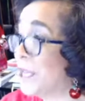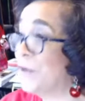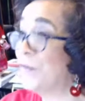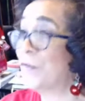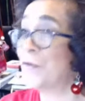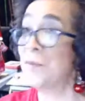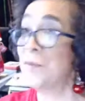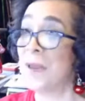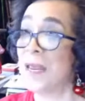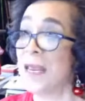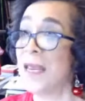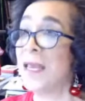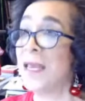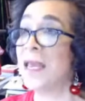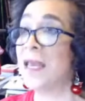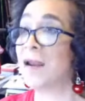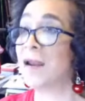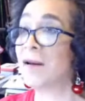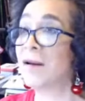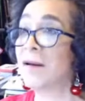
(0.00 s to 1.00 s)
you for being
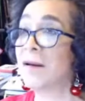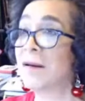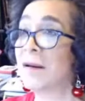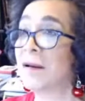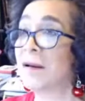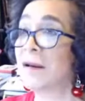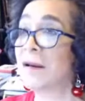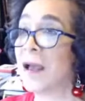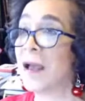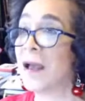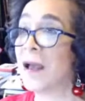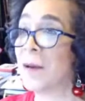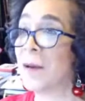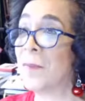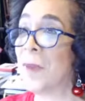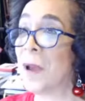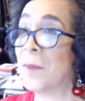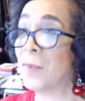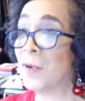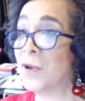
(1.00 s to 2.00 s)
here.
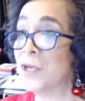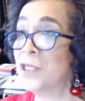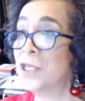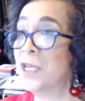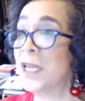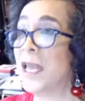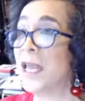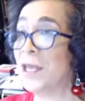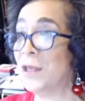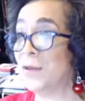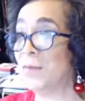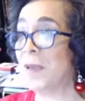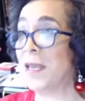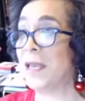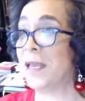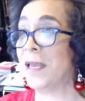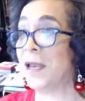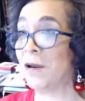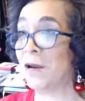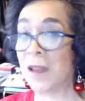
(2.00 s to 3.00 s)
Appreciate you being
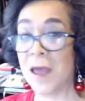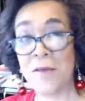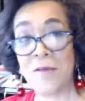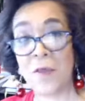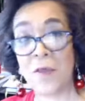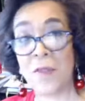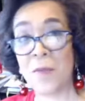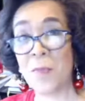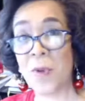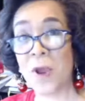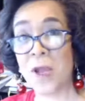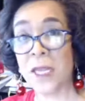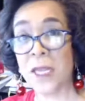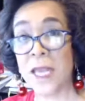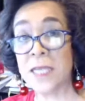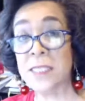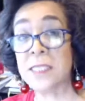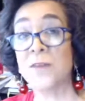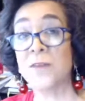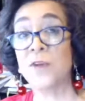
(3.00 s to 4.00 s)
here live on the
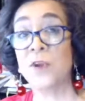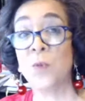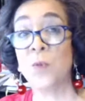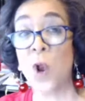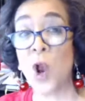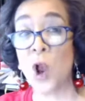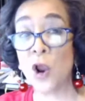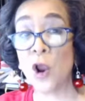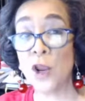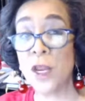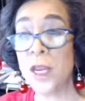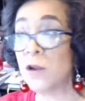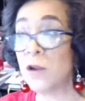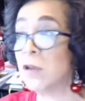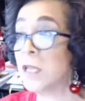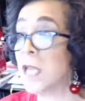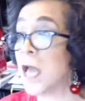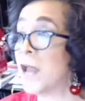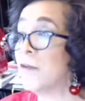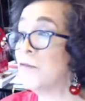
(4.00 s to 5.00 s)
broadcast. If you are
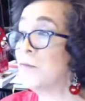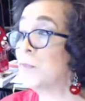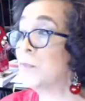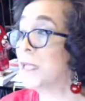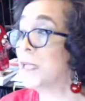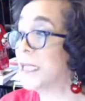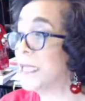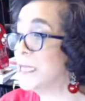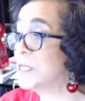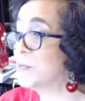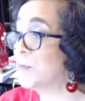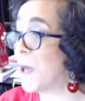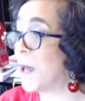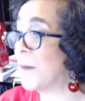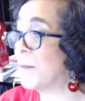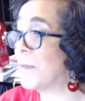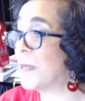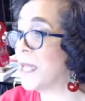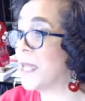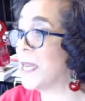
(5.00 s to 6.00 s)
here live, please
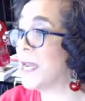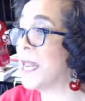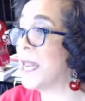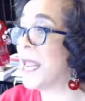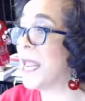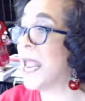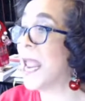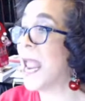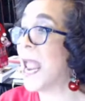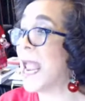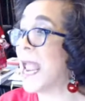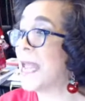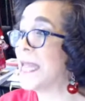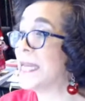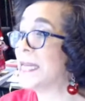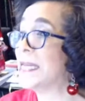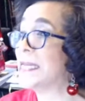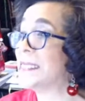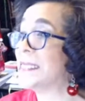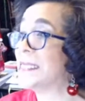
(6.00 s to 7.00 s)
pop in
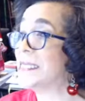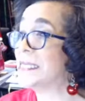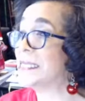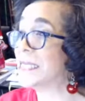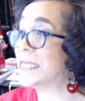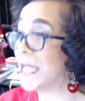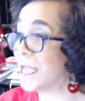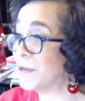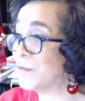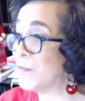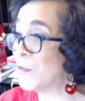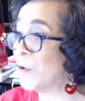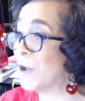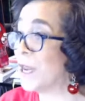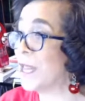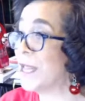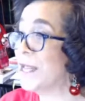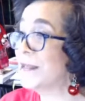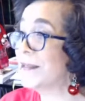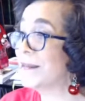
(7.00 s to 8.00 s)
and say good
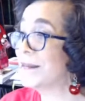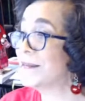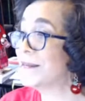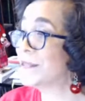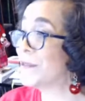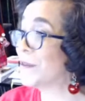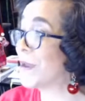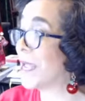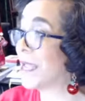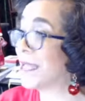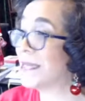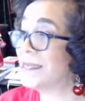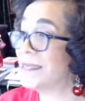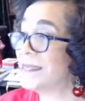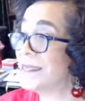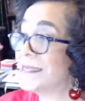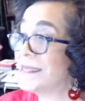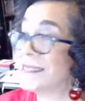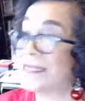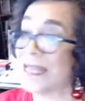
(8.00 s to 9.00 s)
morning so that I can
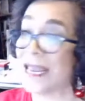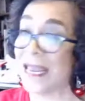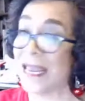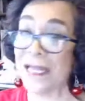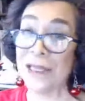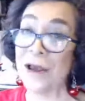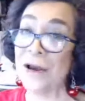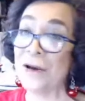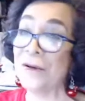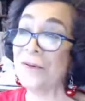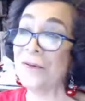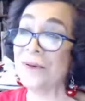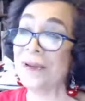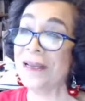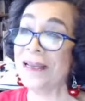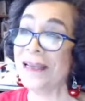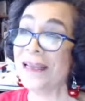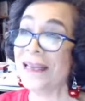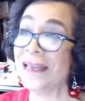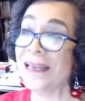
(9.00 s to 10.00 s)
say hello.
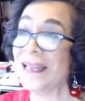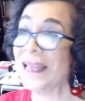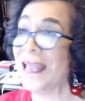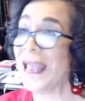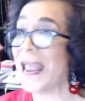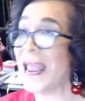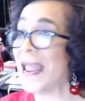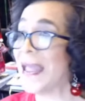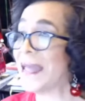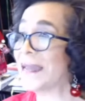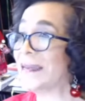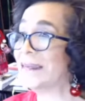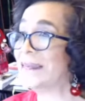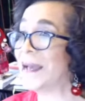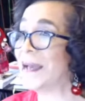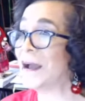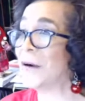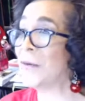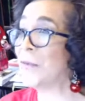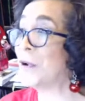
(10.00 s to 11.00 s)
And
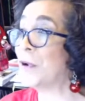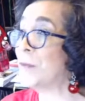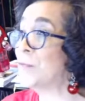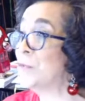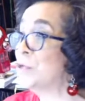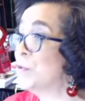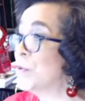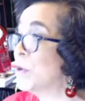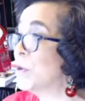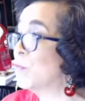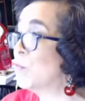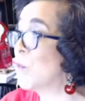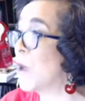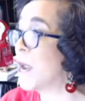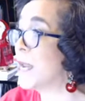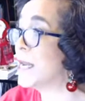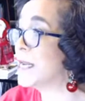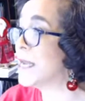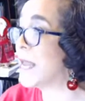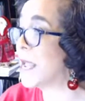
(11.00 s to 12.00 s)
what I'm doing
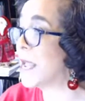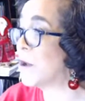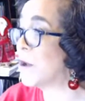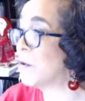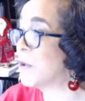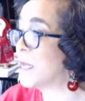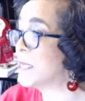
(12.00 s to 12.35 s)
right now